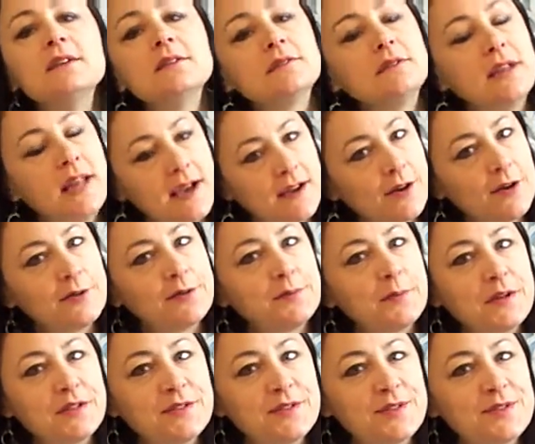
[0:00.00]
Not
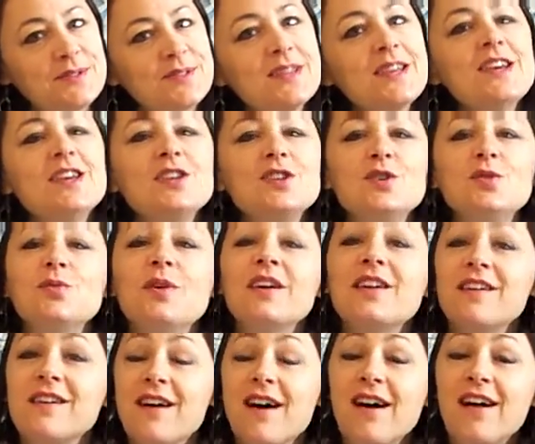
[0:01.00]
Ghostbusters. You want
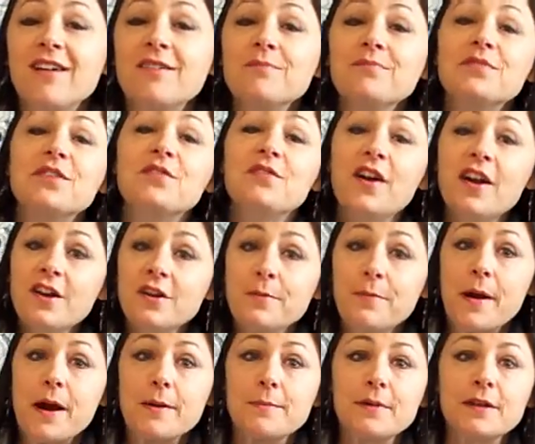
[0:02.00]
to call the fire
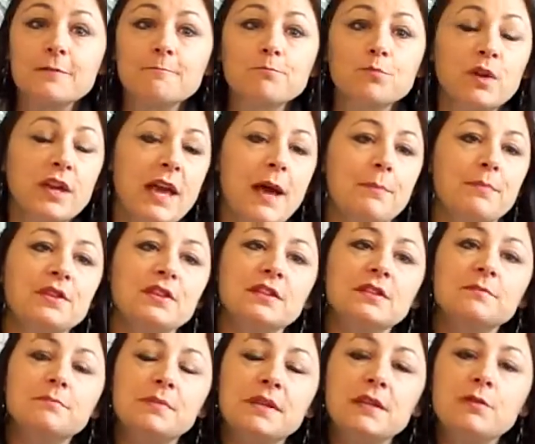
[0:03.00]
department. We happen to
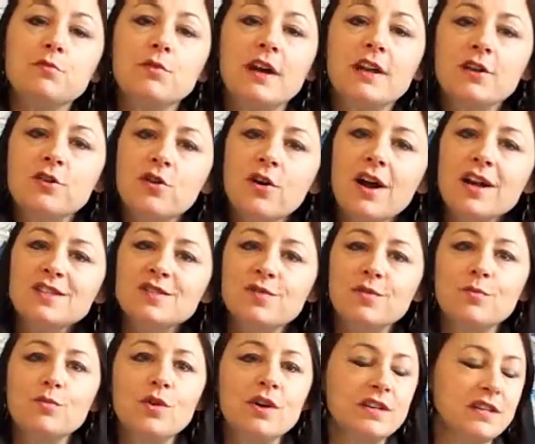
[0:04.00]
be right across
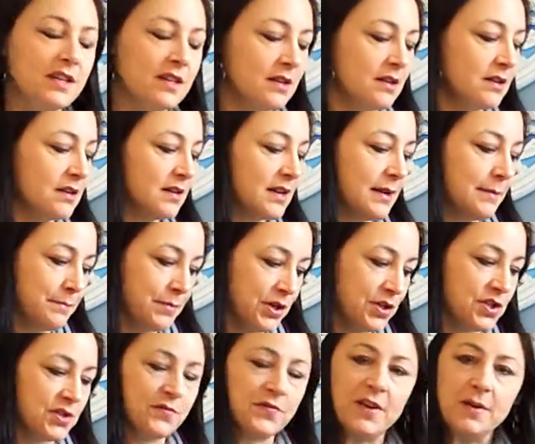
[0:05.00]
from one here at
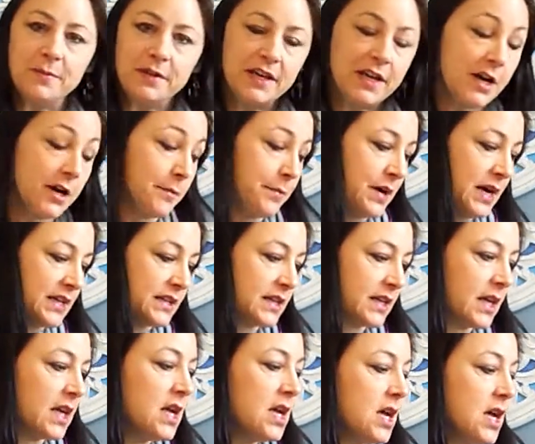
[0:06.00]
Bergen Family Chiropractic.
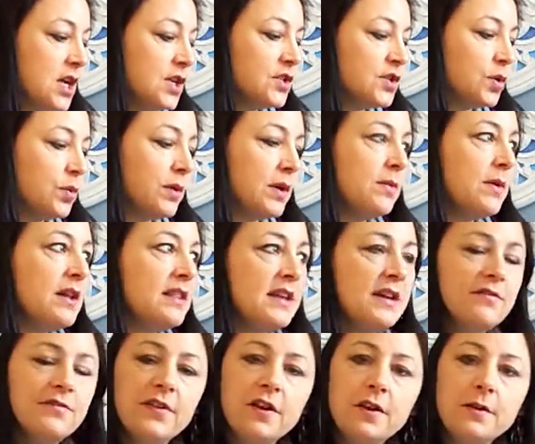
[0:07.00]
So we want
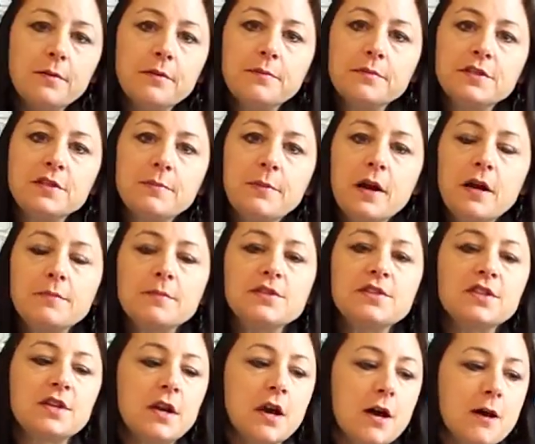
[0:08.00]
that fire department to
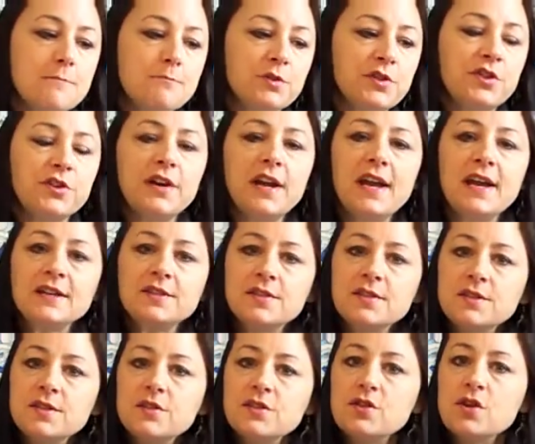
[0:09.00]
come with their axes
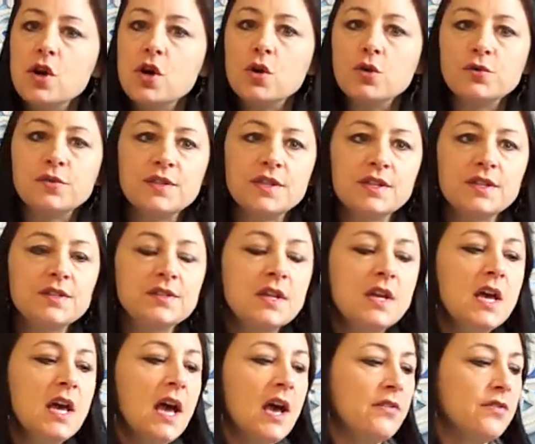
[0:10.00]
and their hoses,
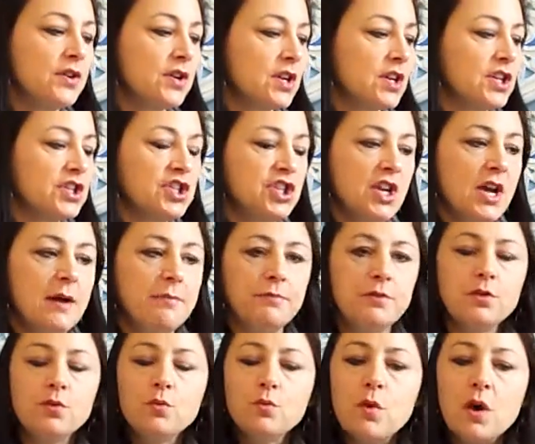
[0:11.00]
and they're going to chop
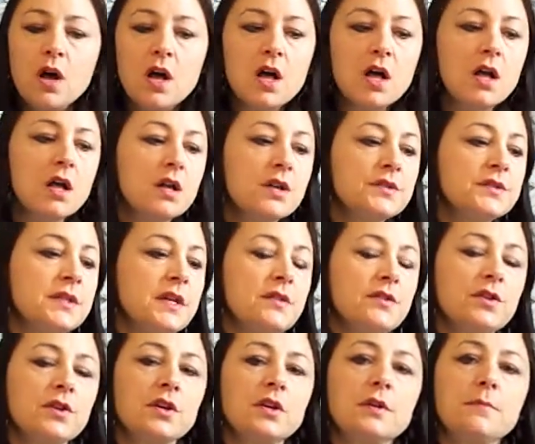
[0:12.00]
through walls, and
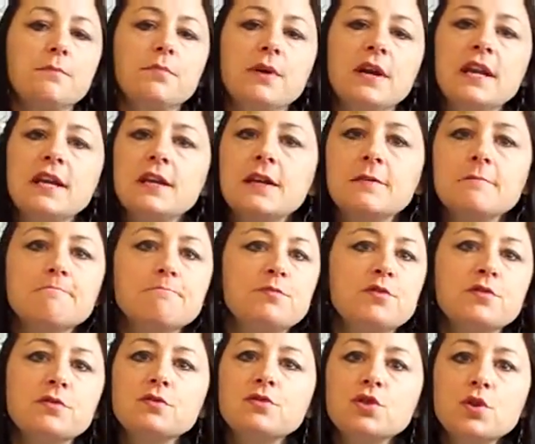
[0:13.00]
they're going to break
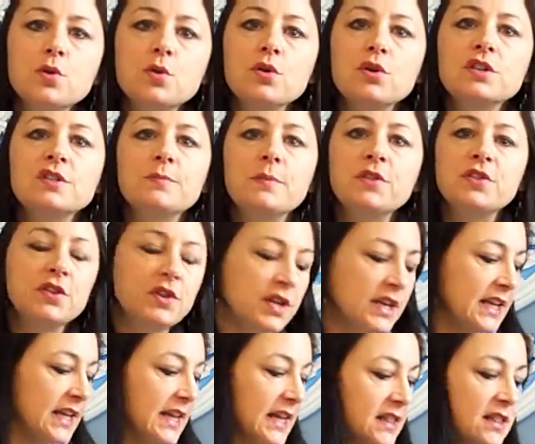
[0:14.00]
through doors, but they're going
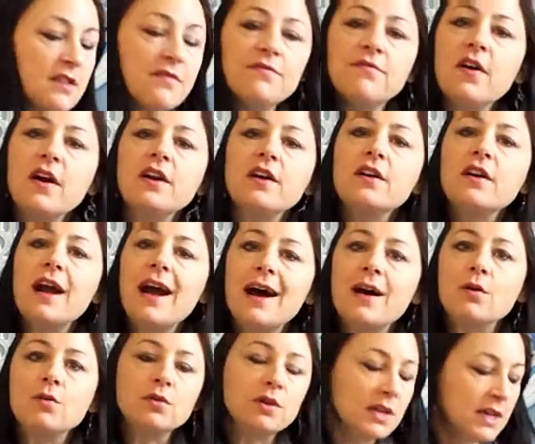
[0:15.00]
to get the fire
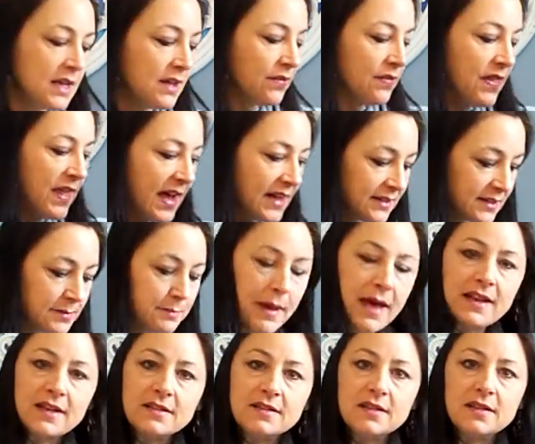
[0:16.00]
out. That's
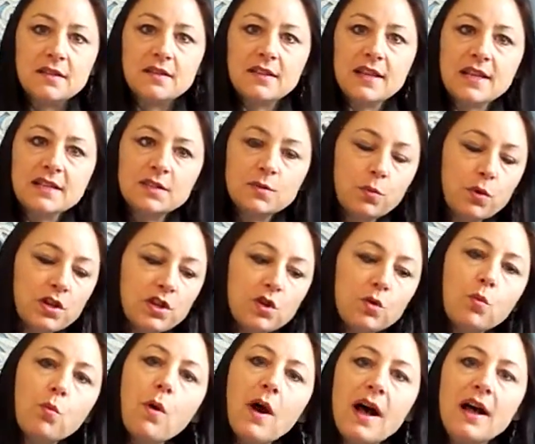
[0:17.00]
medicine. That's what you
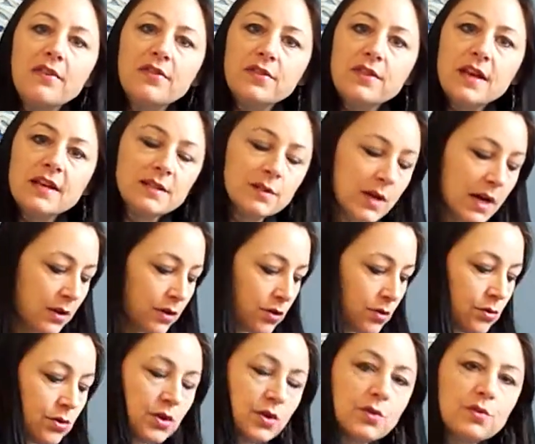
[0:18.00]
want. That's how you
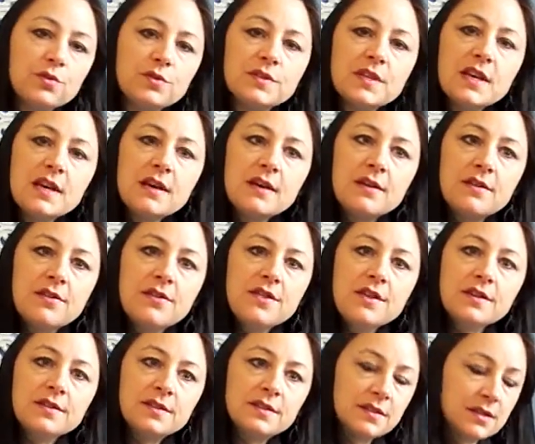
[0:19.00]
use
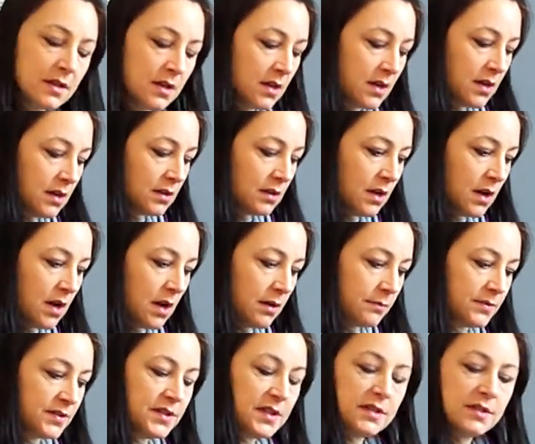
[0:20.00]
this
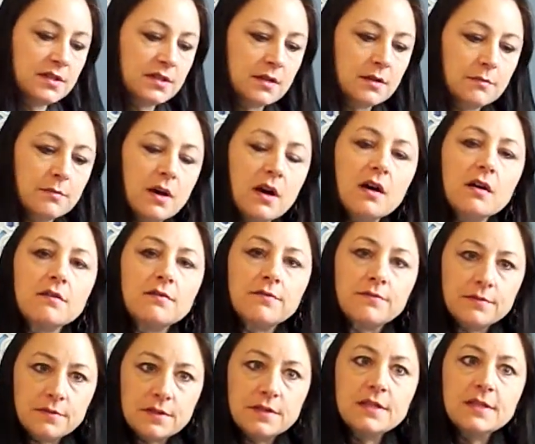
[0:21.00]
system of
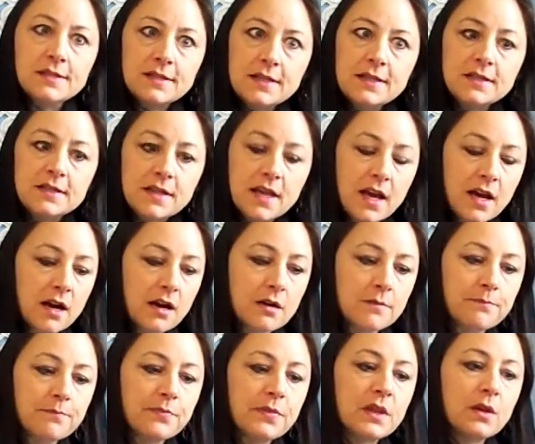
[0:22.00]
disease
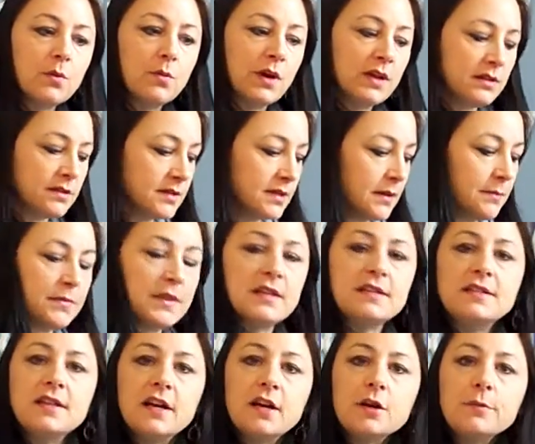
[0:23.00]
care when something
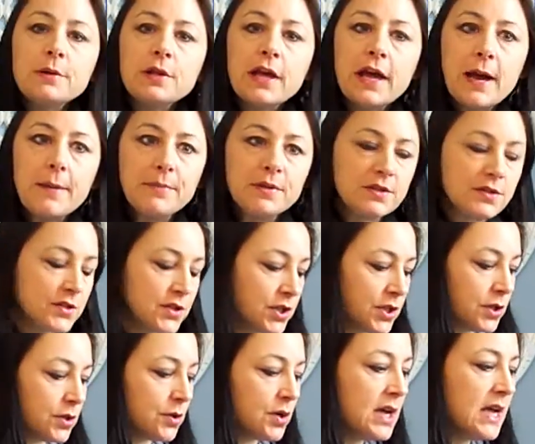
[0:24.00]
terrible happens to
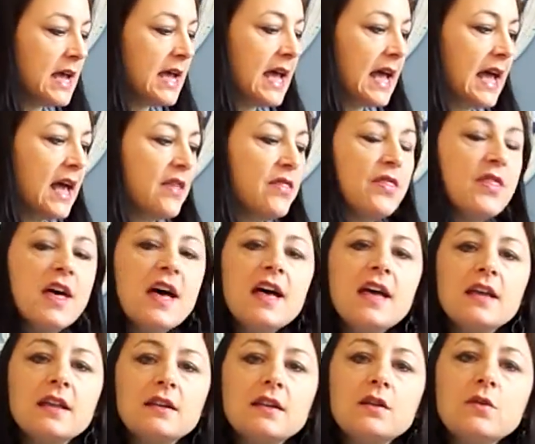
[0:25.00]
you. And
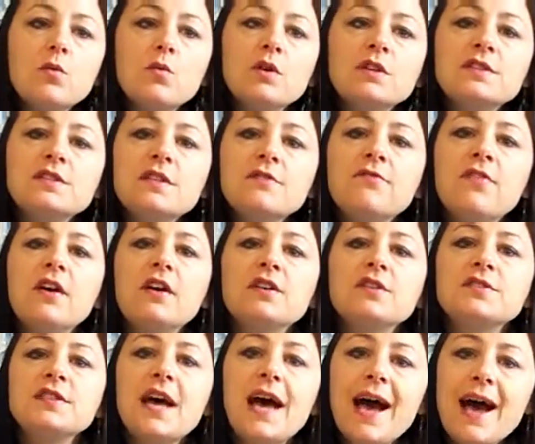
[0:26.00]
then, once the
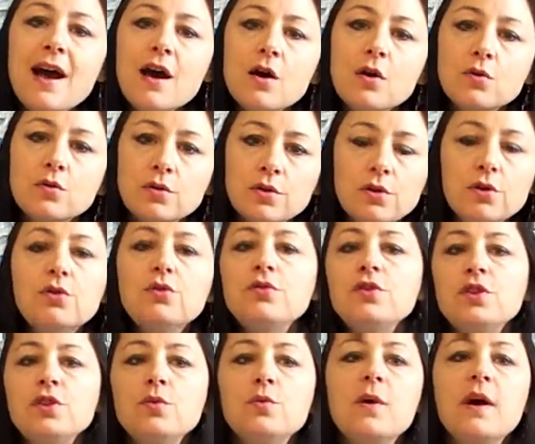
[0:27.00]
fire's out, who do
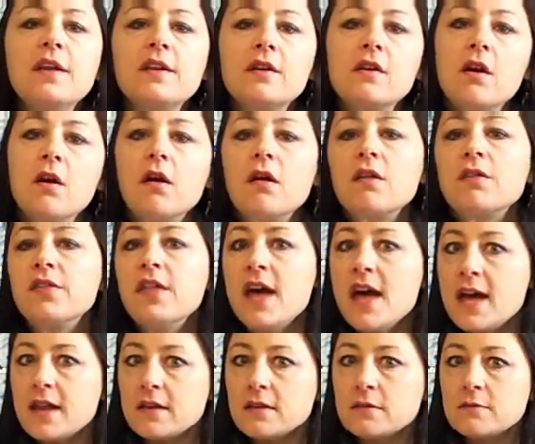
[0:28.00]
you want to call then?